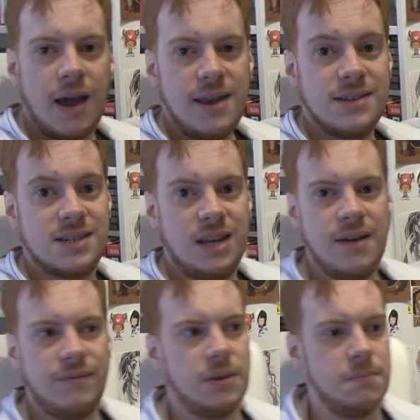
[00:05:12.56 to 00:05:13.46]

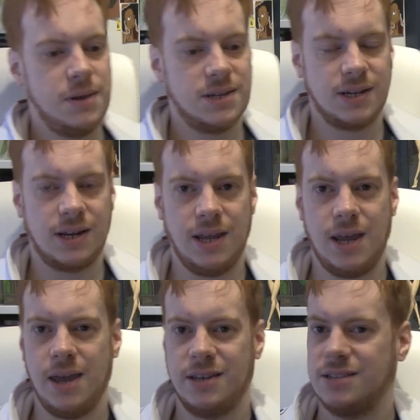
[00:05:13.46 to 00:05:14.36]
enslaved them. Basically,
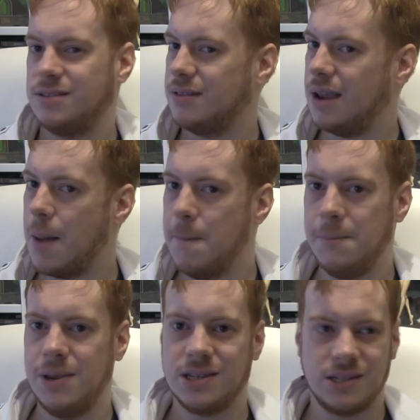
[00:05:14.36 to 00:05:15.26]
it's
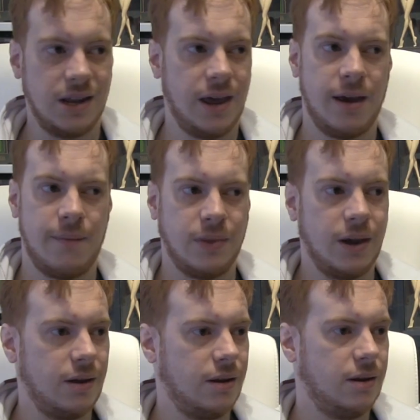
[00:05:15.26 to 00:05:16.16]
amazing. Um,
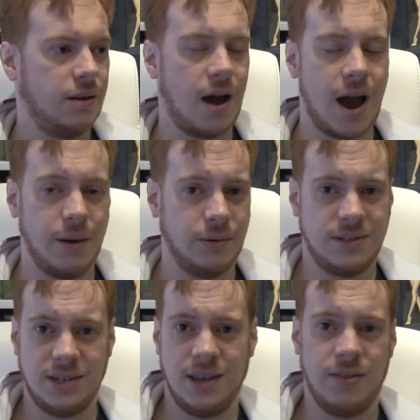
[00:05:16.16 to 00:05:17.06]
I would
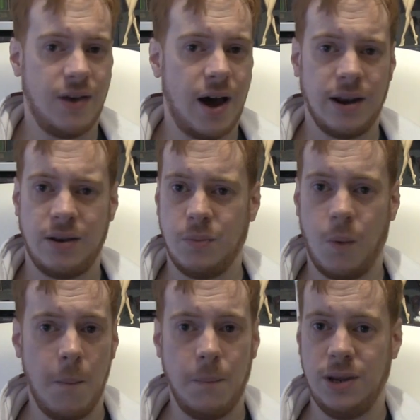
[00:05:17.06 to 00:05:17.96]
say that
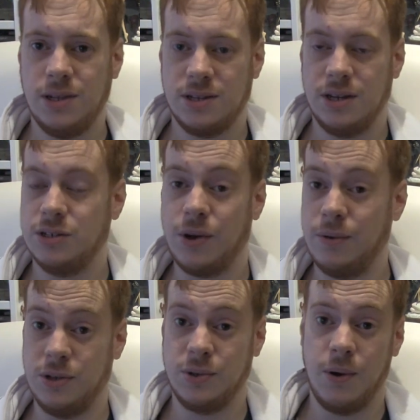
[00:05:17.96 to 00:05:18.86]
One Piece and
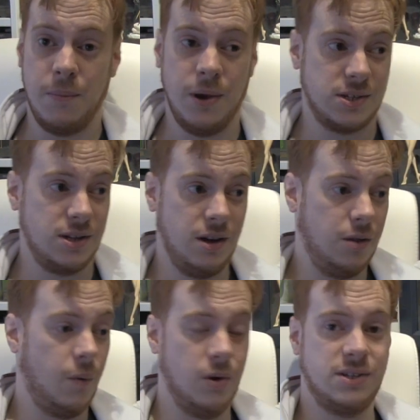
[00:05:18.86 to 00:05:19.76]
Doctor Stone personally are
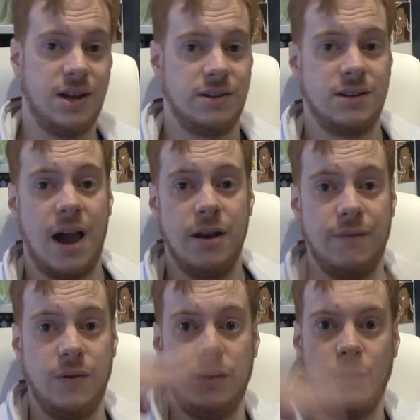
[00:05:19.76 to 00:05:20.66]
the ones that's kind
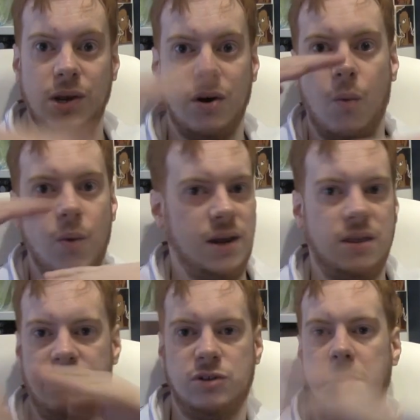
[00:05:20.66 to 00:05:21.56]
of week on week
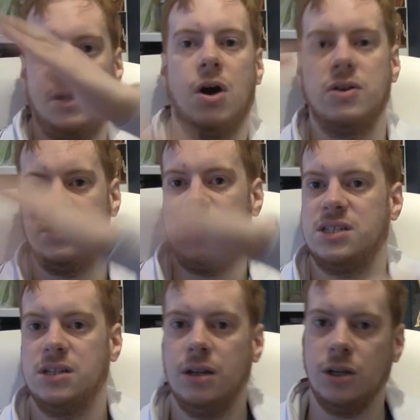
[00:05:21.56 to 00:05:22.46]
they've just been
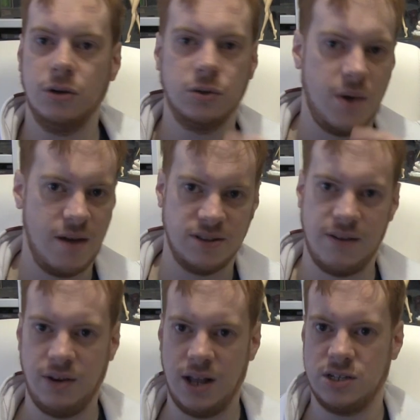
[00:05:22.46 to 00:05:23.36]
consistently good, whereas
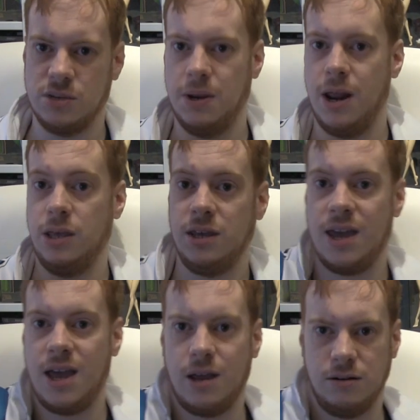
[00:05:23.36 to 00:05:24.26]
everything else has been like
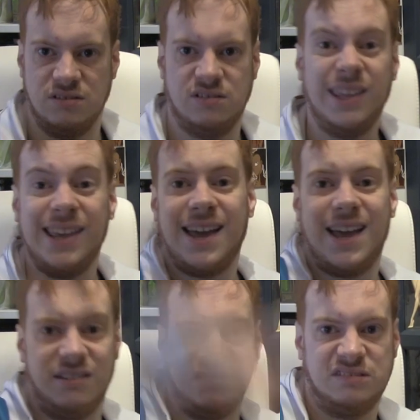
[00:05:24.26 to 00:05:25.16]
yeah, uh,
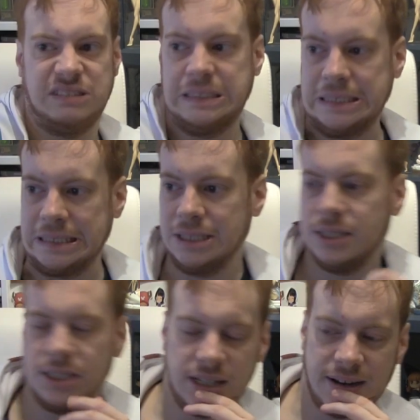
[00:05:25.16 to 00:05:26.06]
yeah. Uh.
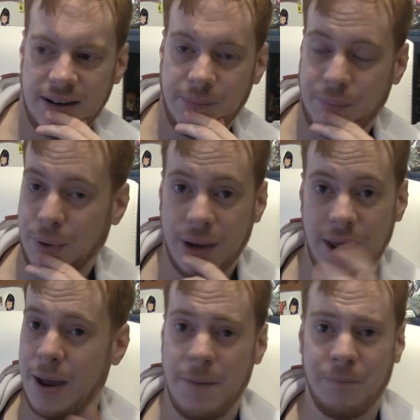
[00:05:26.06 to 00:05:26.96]
Um, but
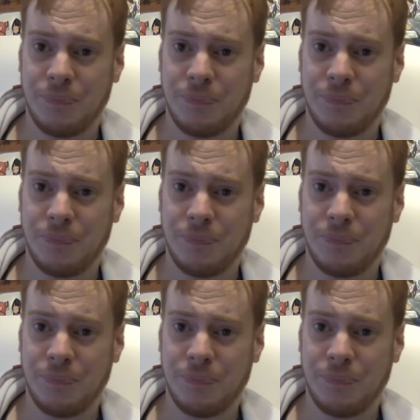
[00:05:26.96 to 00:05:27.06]
yeah,